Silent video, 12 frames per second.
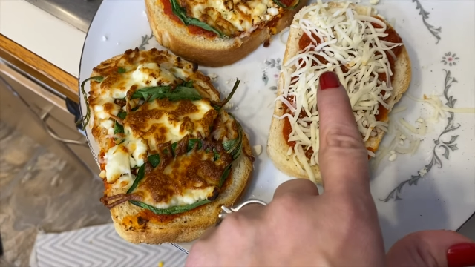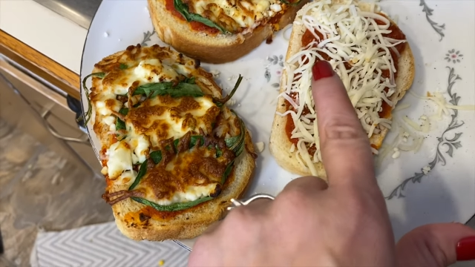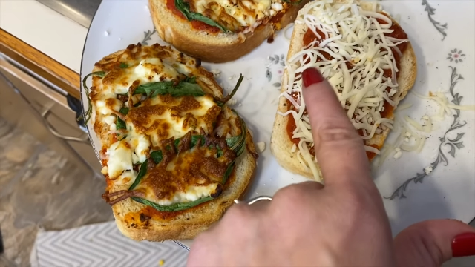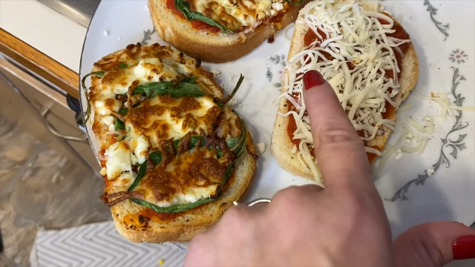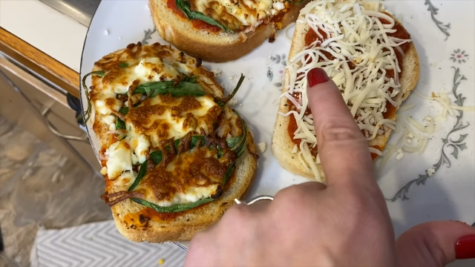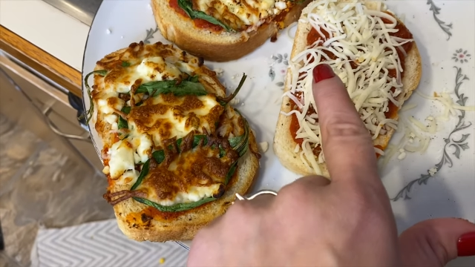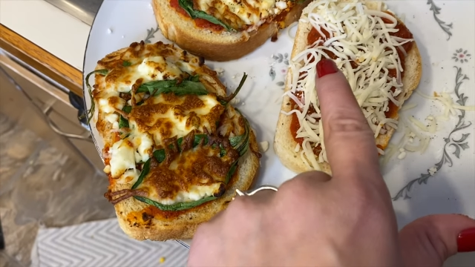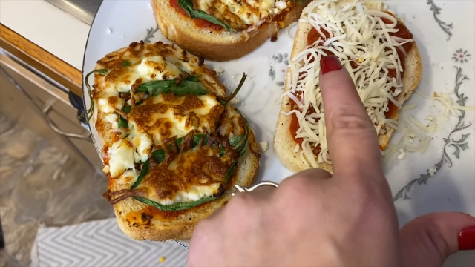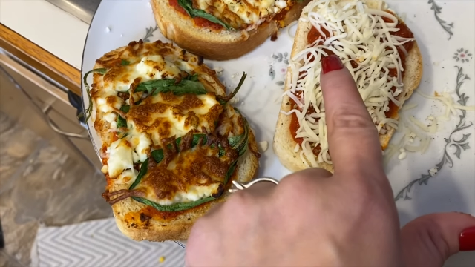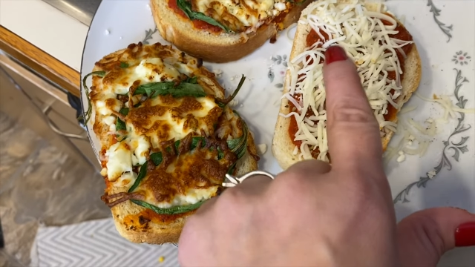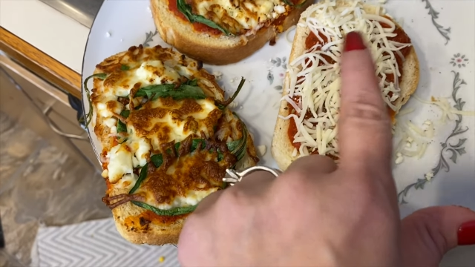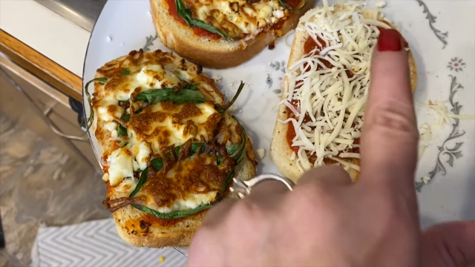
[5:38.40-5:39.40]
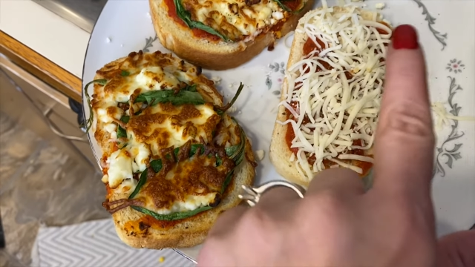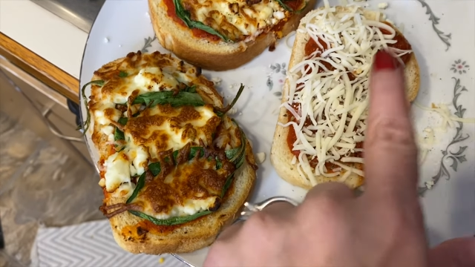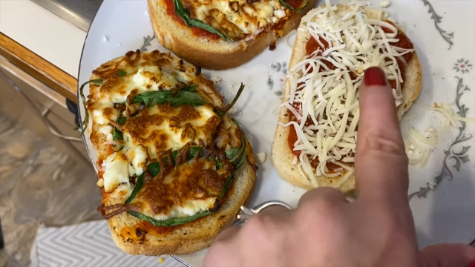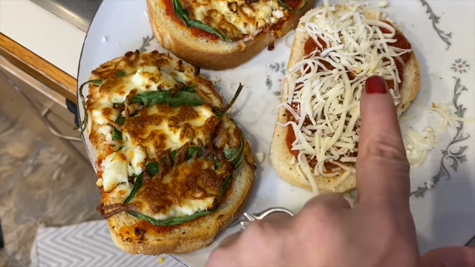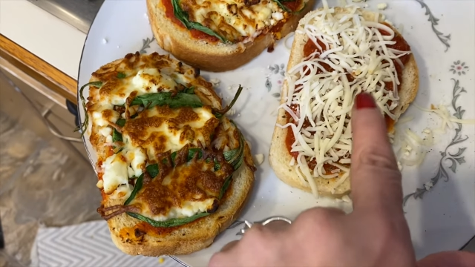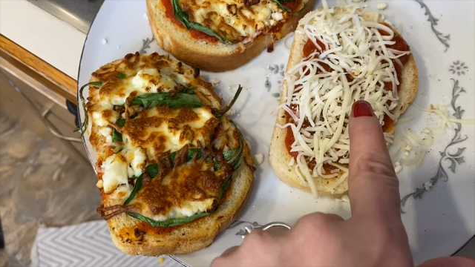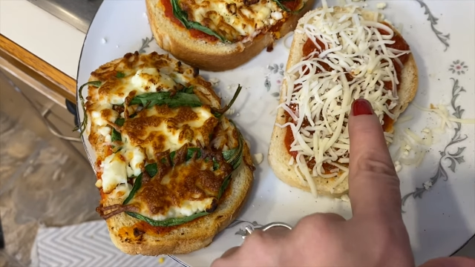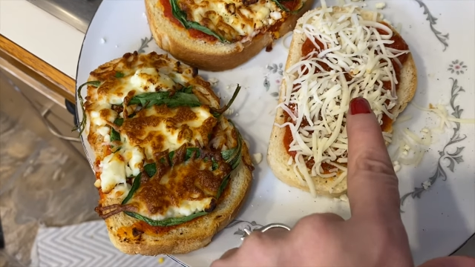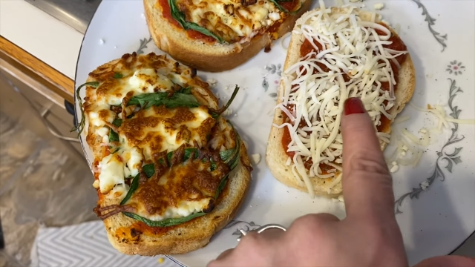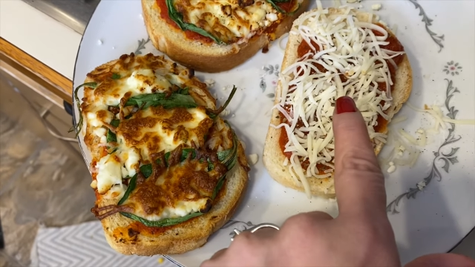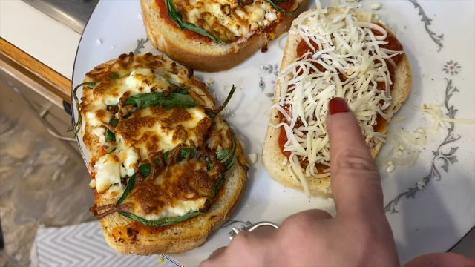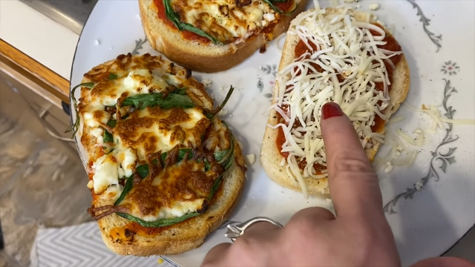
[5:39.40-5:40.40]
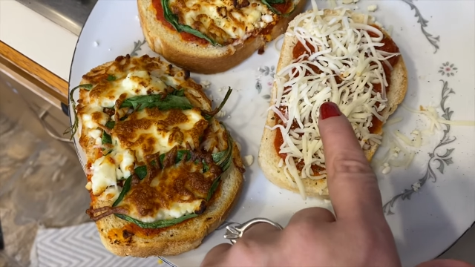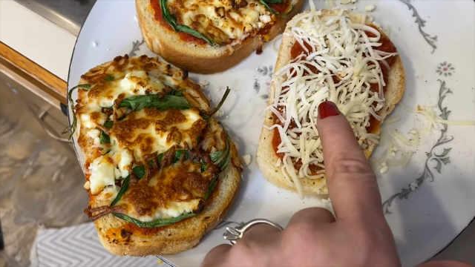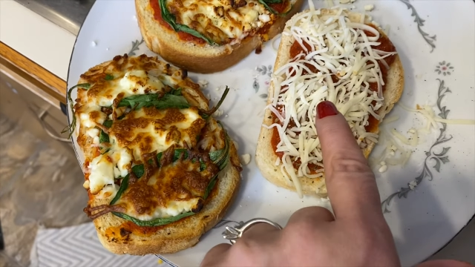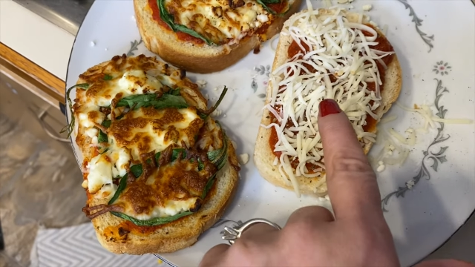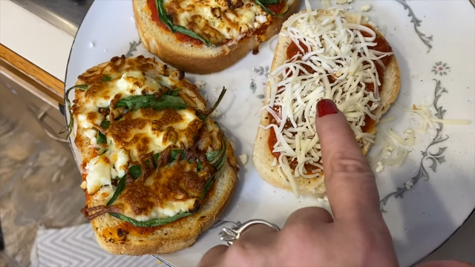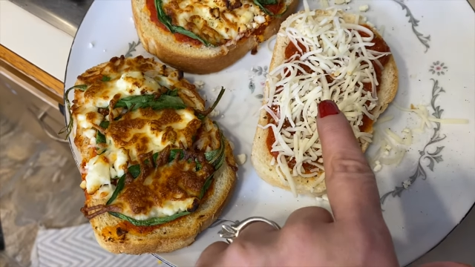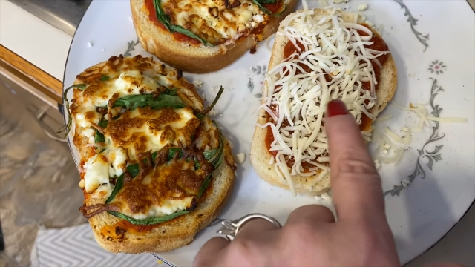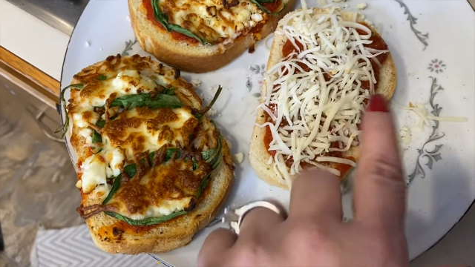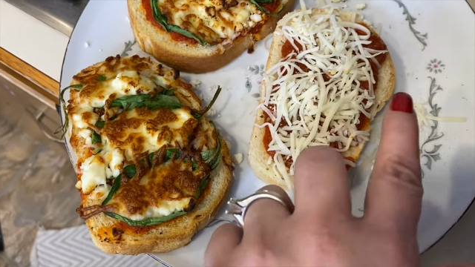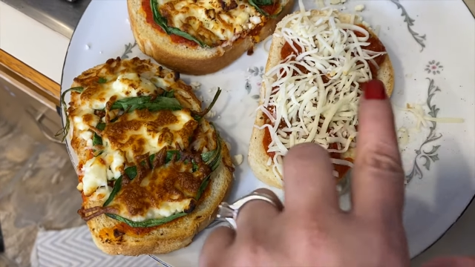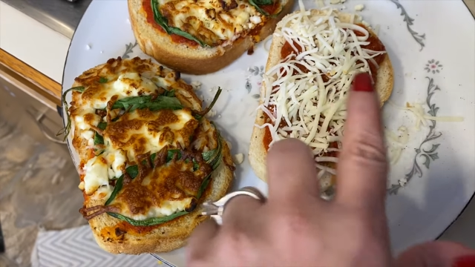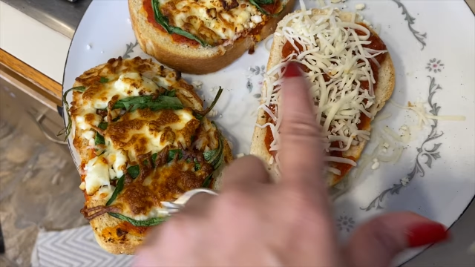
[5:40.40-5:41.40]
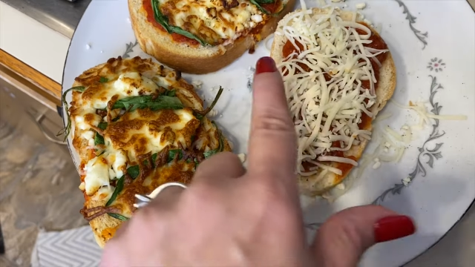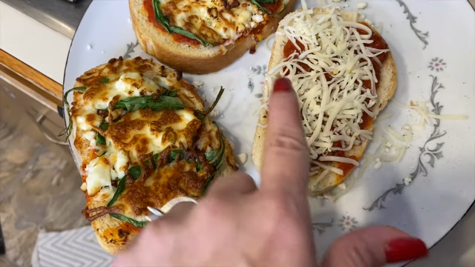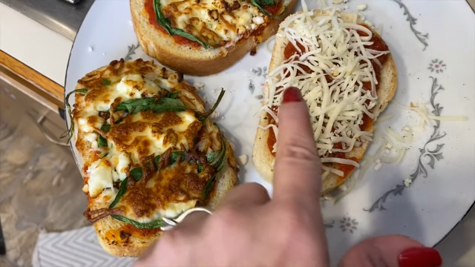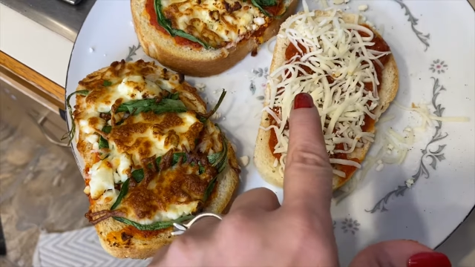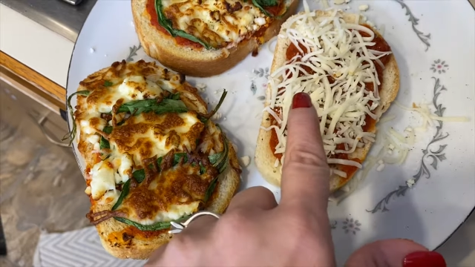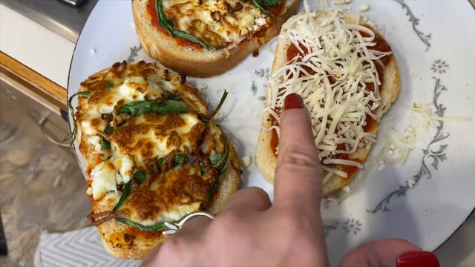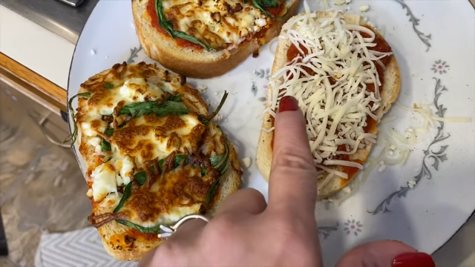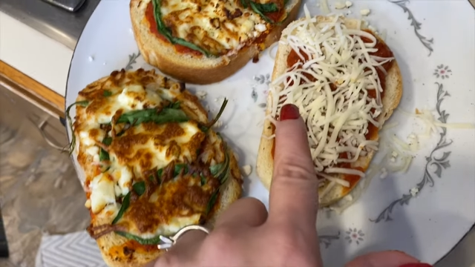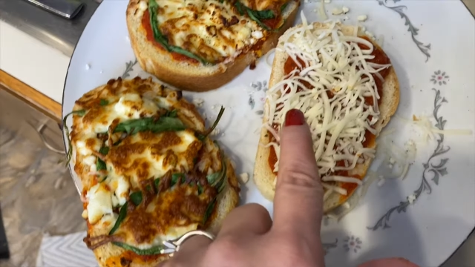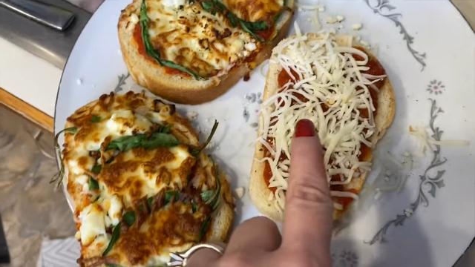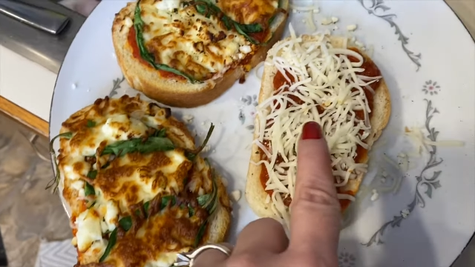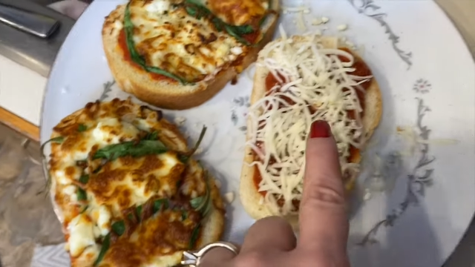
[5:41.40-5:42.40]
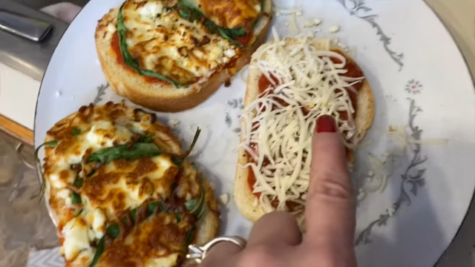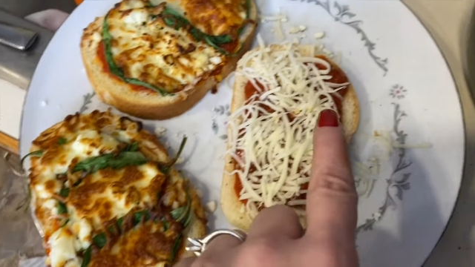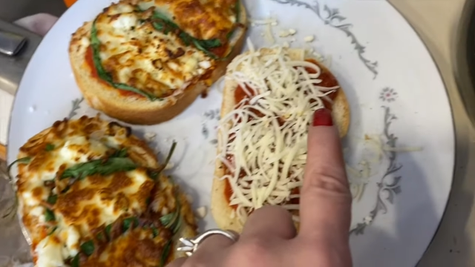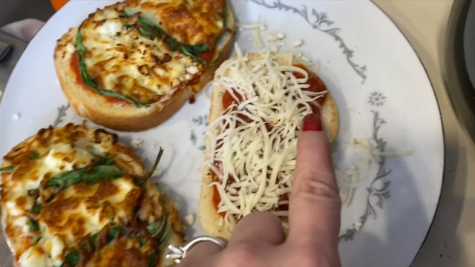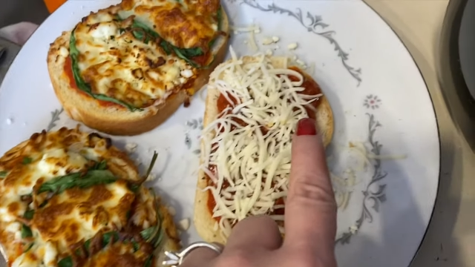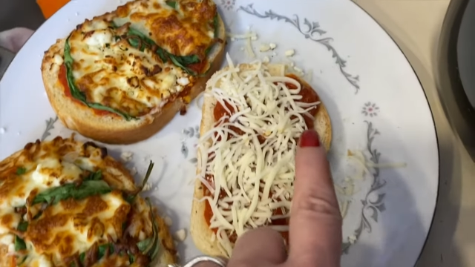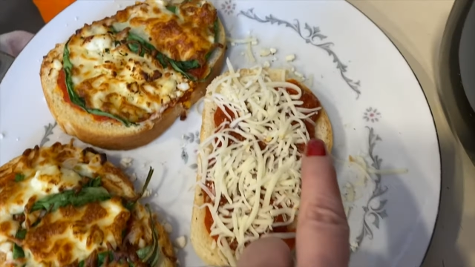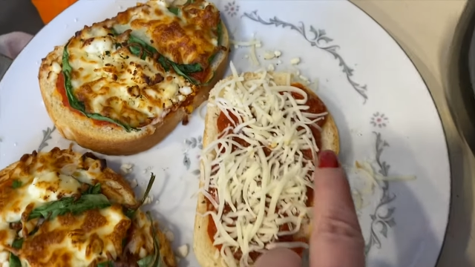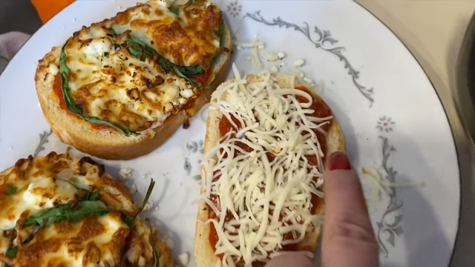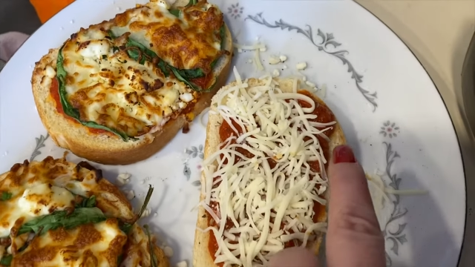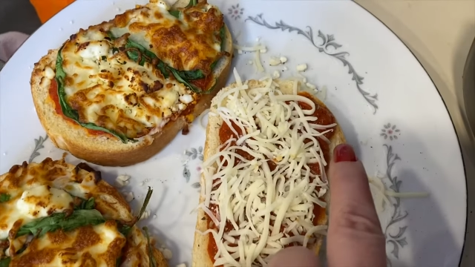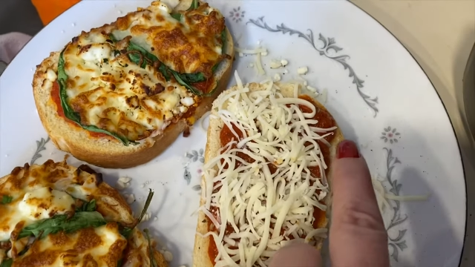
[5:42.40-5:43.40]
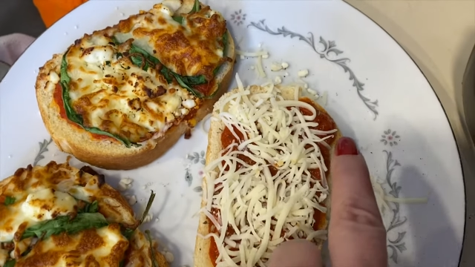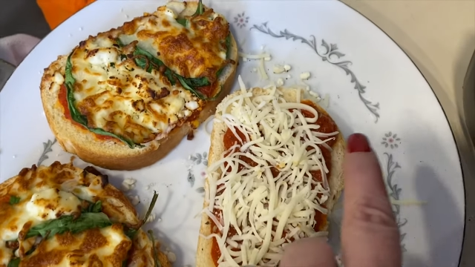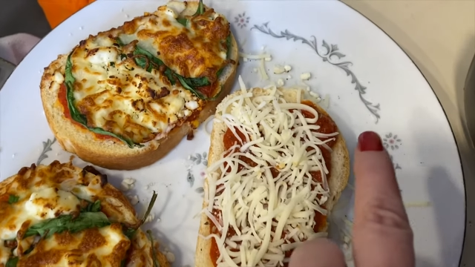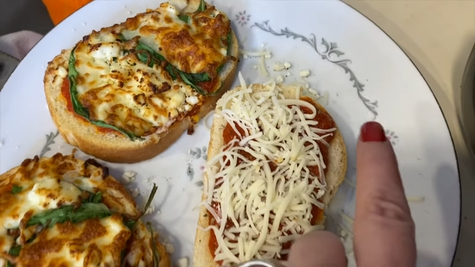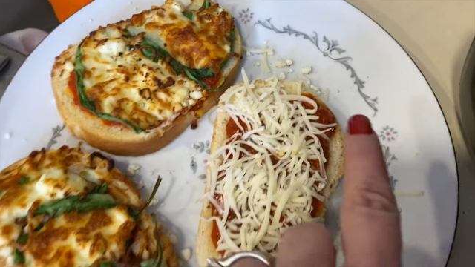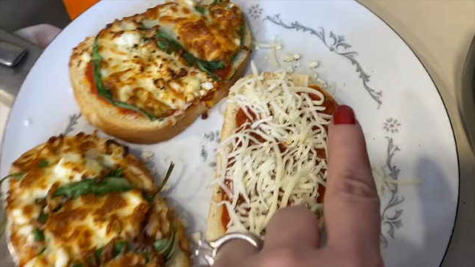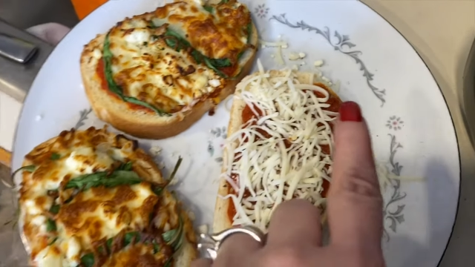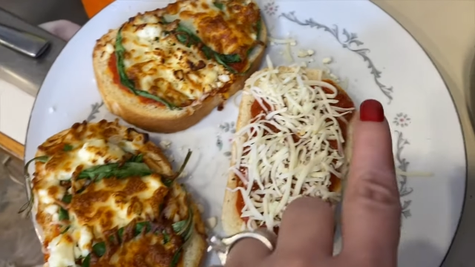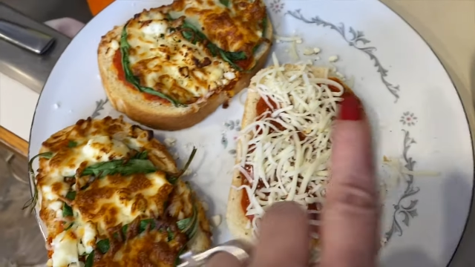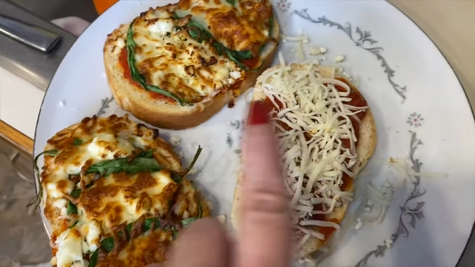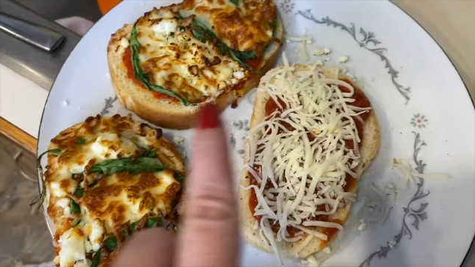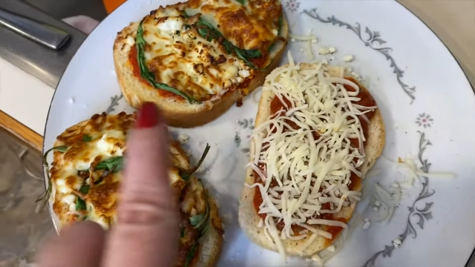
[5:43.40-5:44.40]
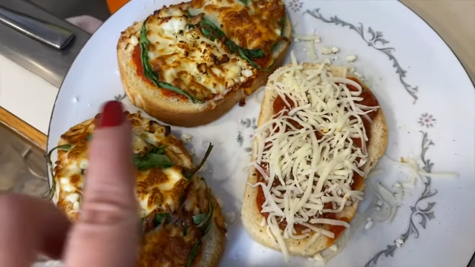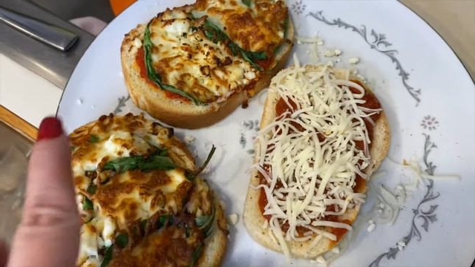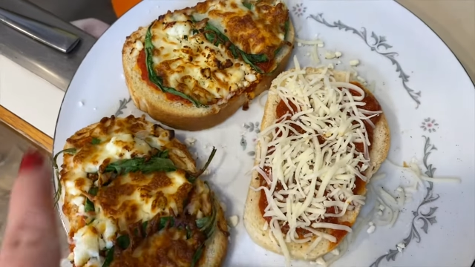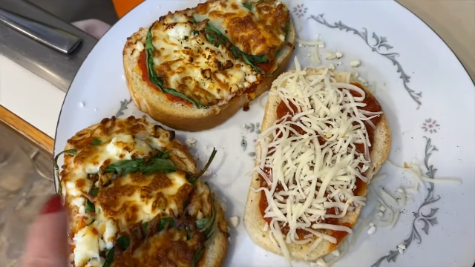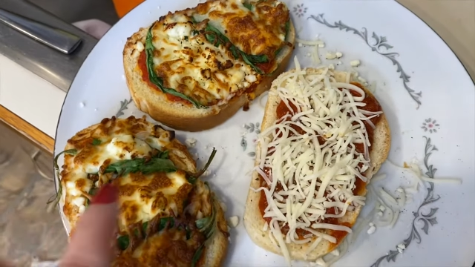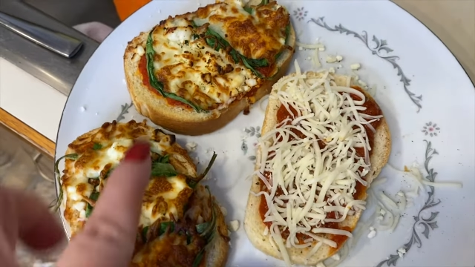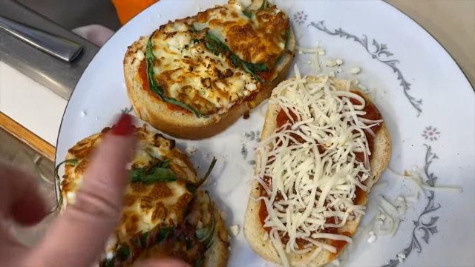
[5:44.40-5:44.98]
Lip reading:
Nobody's mouth can be seen.